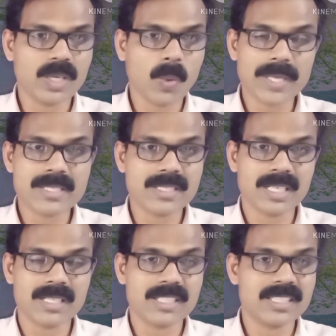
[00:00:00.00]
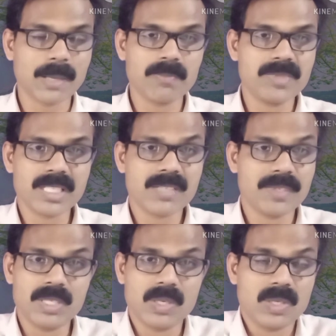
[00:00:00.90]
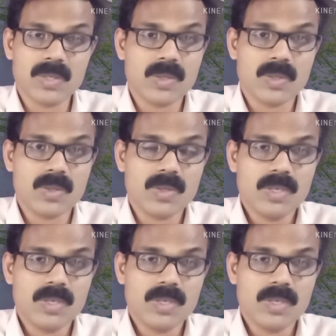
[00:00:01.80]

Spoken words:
the question, the subject we don't know,